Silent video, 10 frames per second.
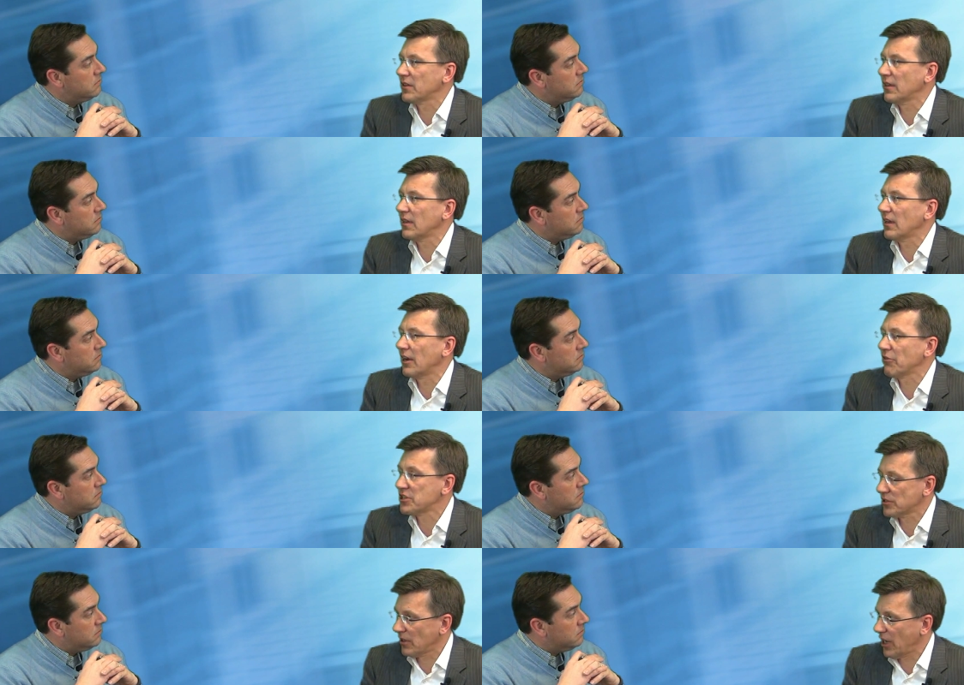Speaker 1: the
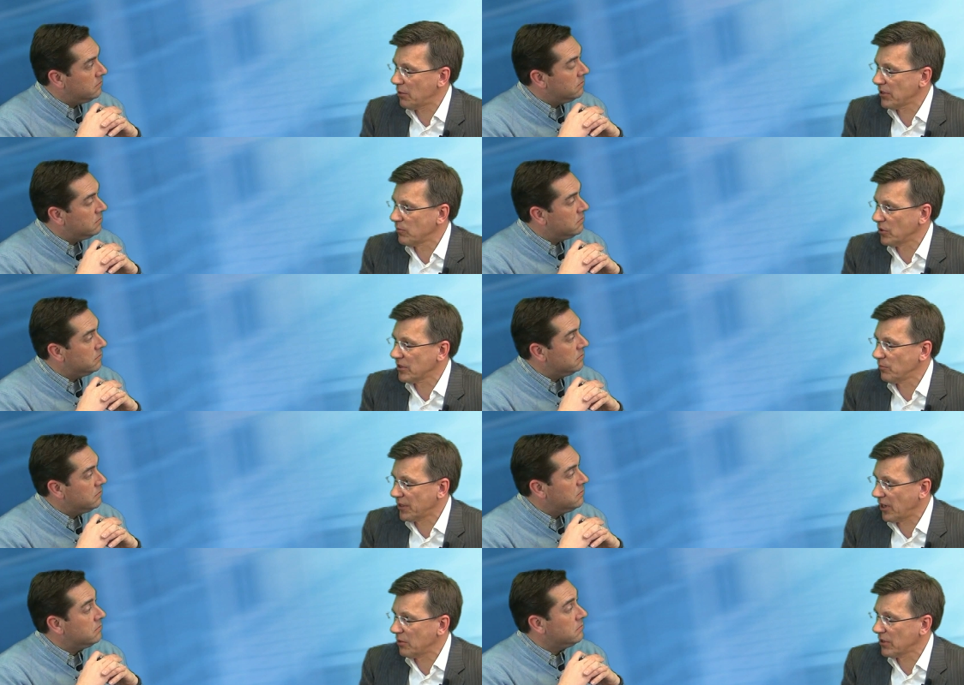original hybrid model, big
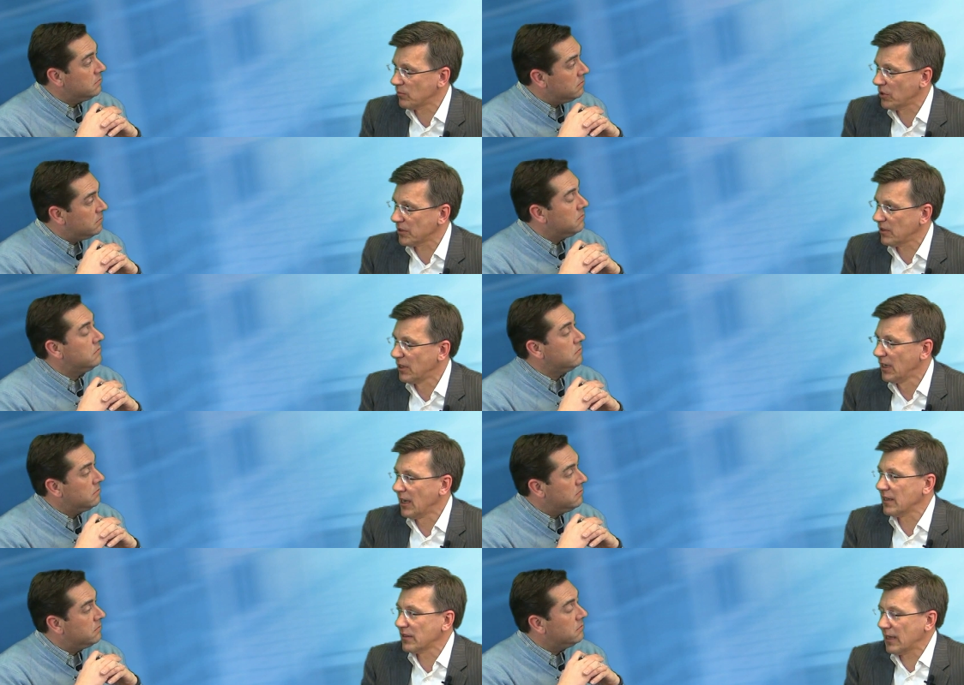hybrid model.
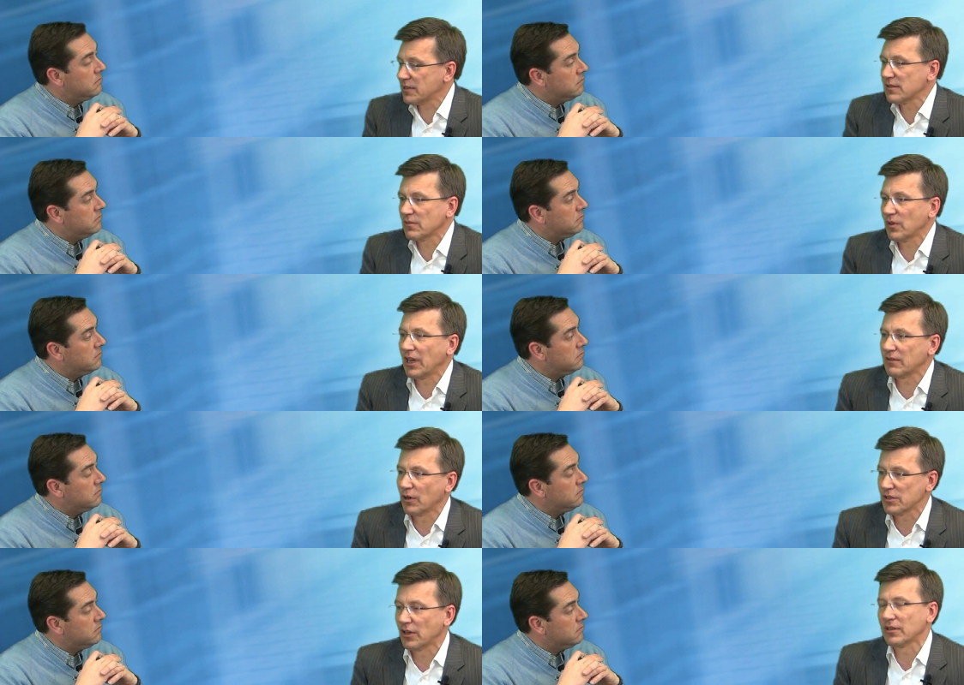And that, is, that
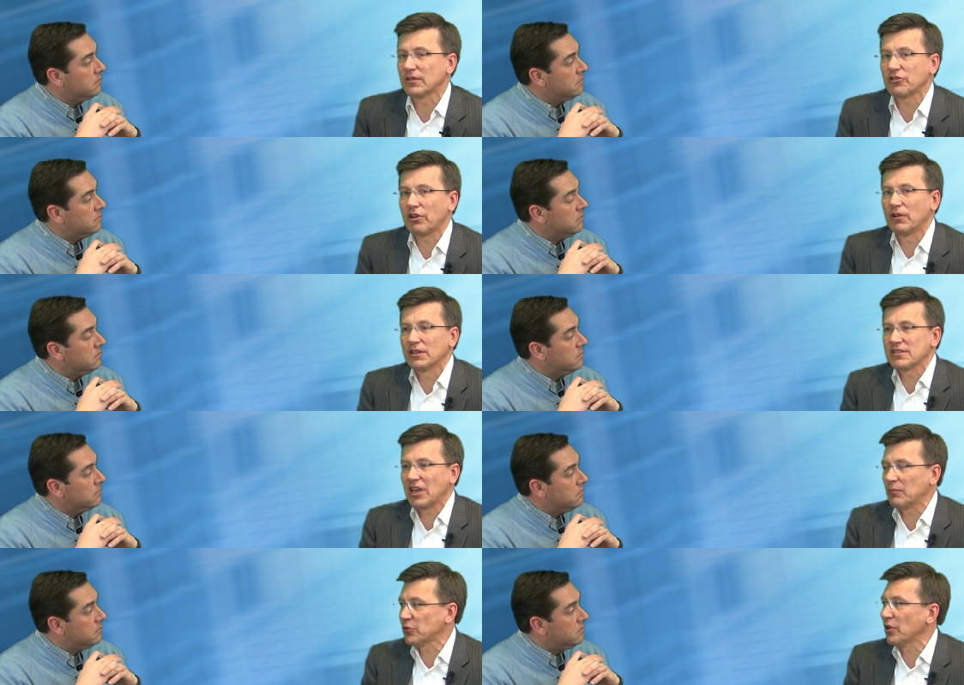was a non-trivial
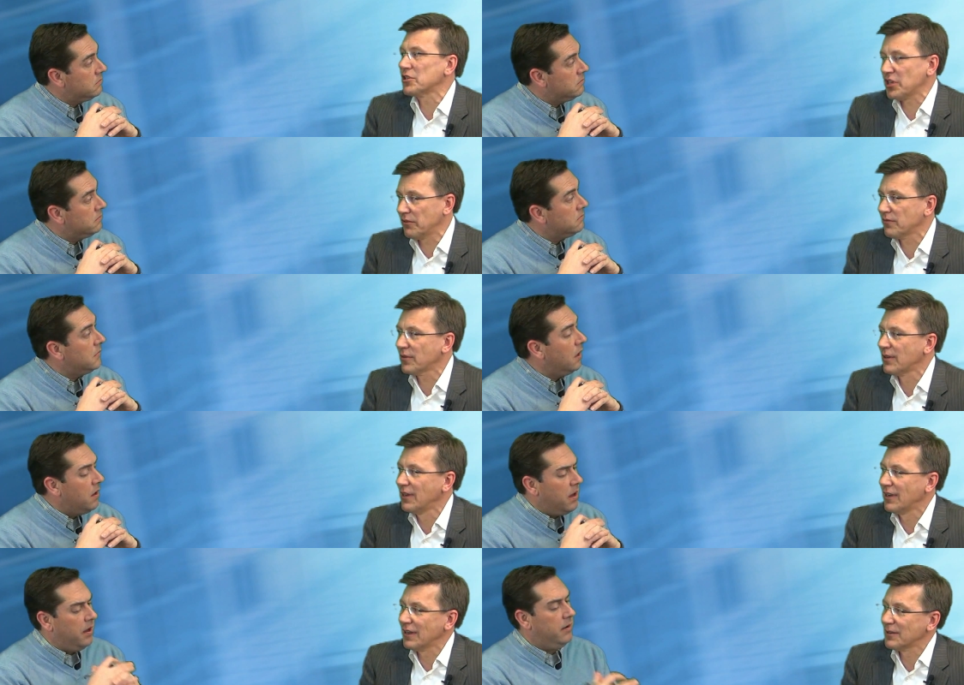step to achieve.
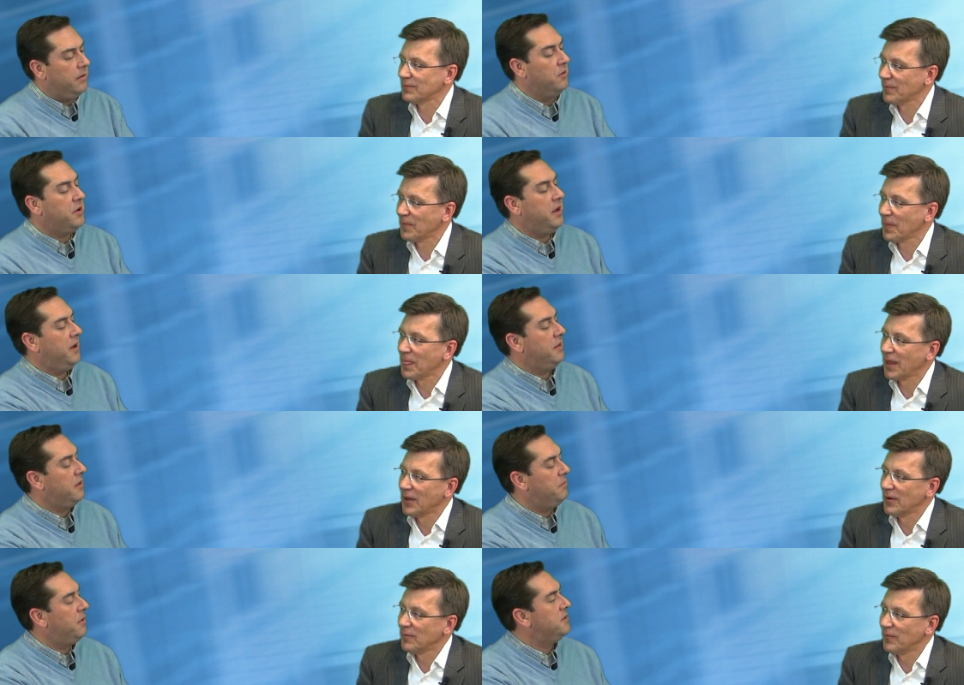
Speaker 2: And in looking at
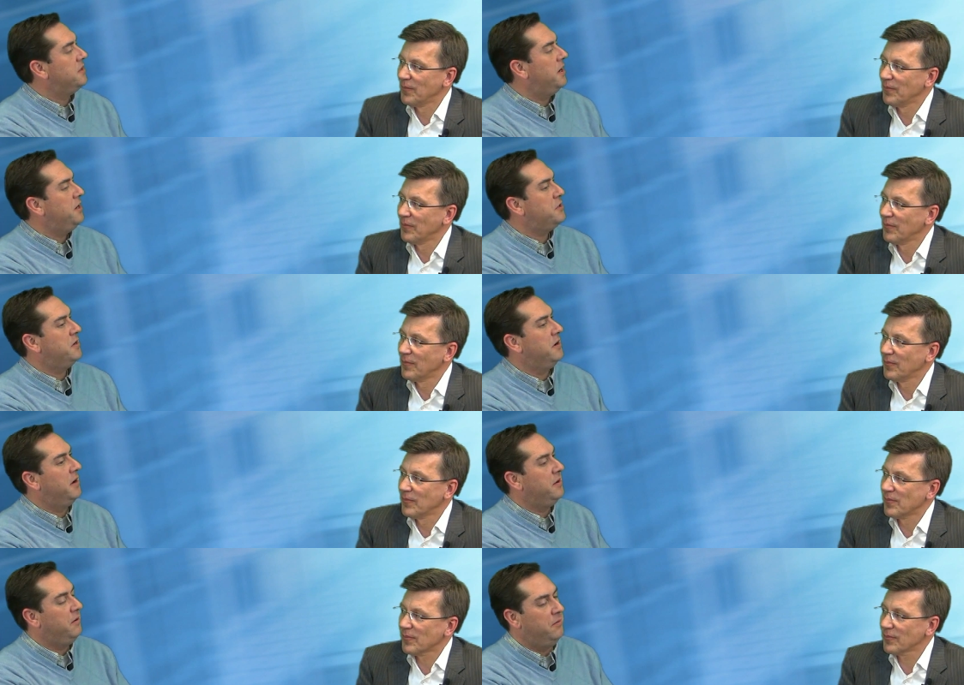the presentation, uh,
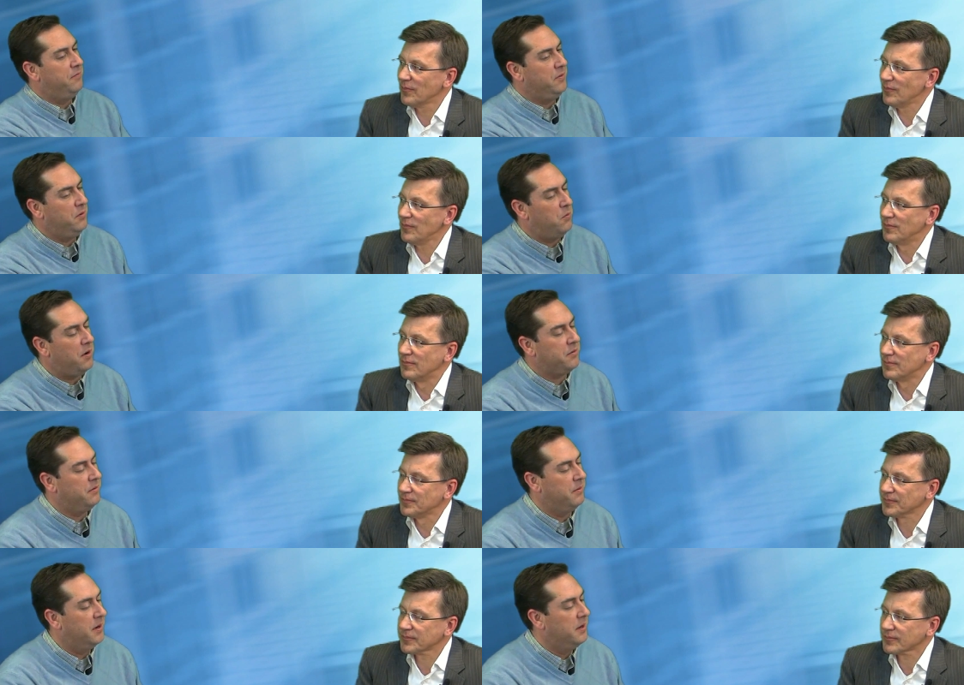you've, you walked
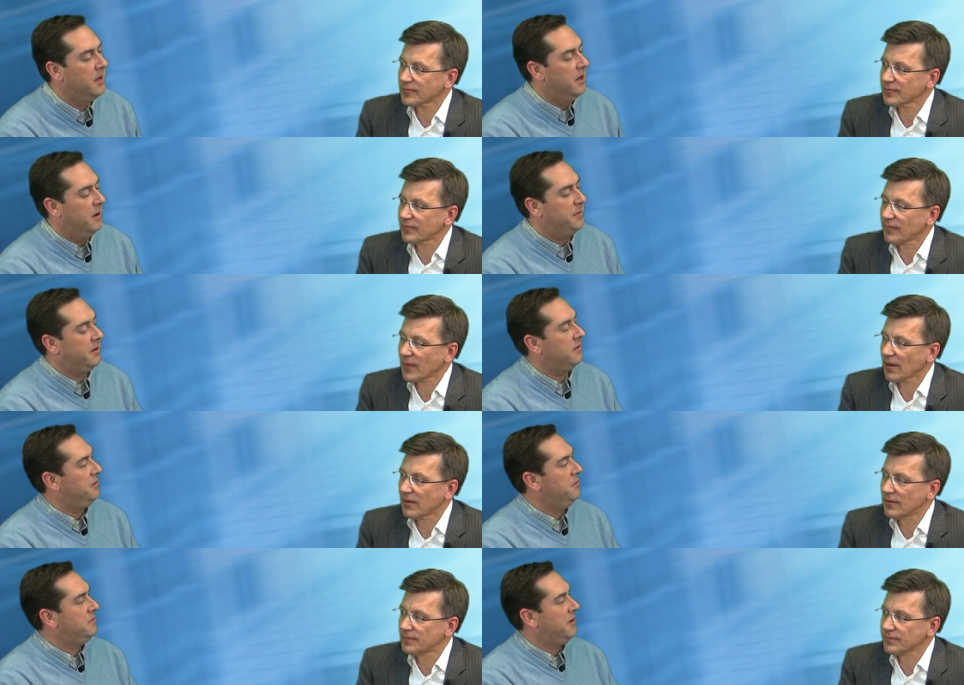through a, a particular
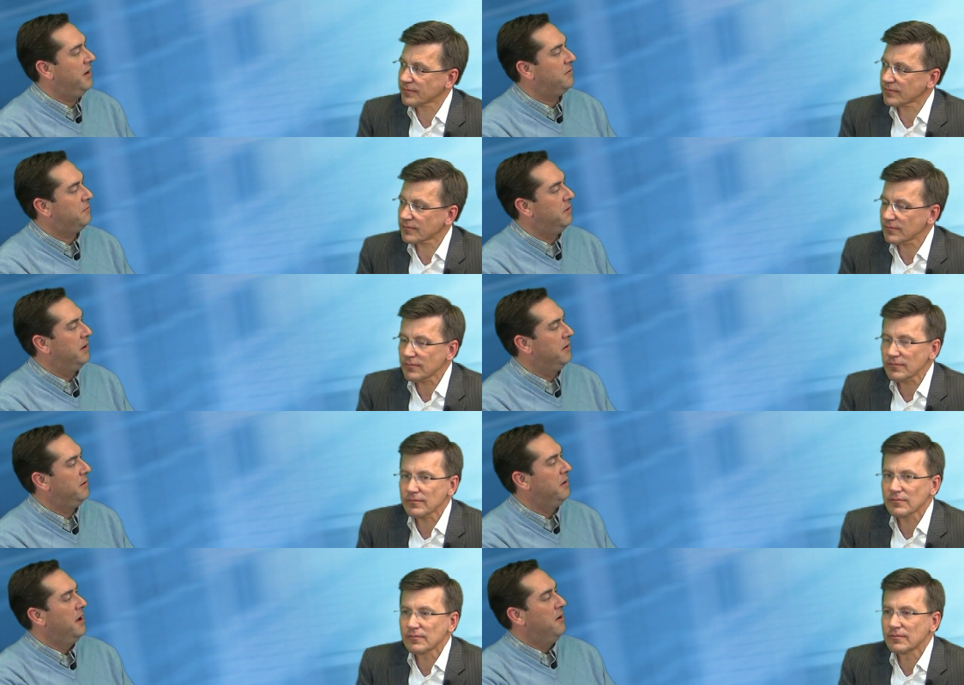use case
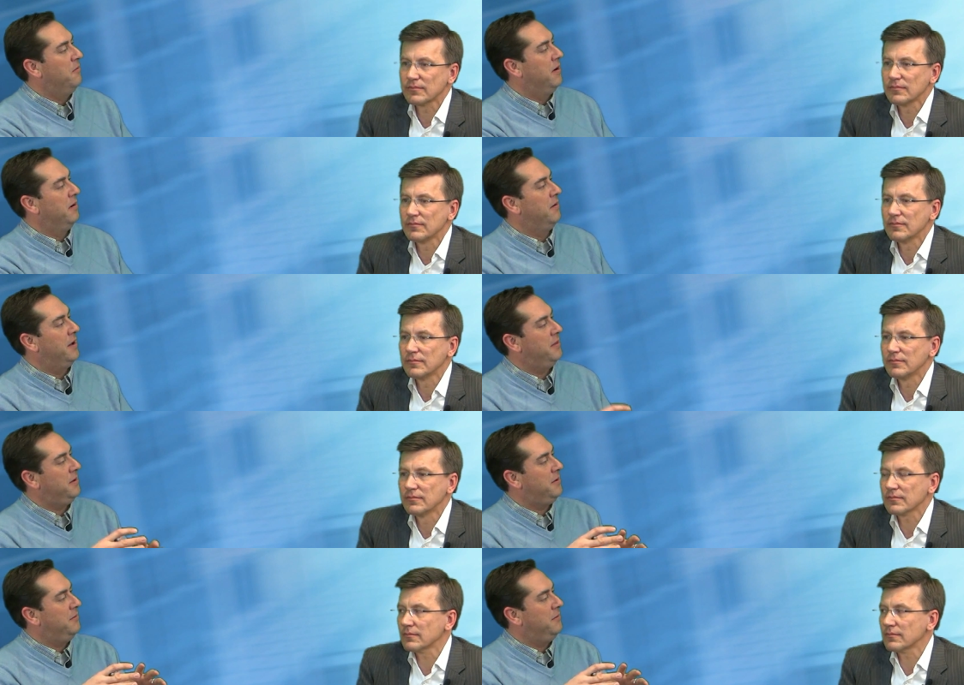where, where I think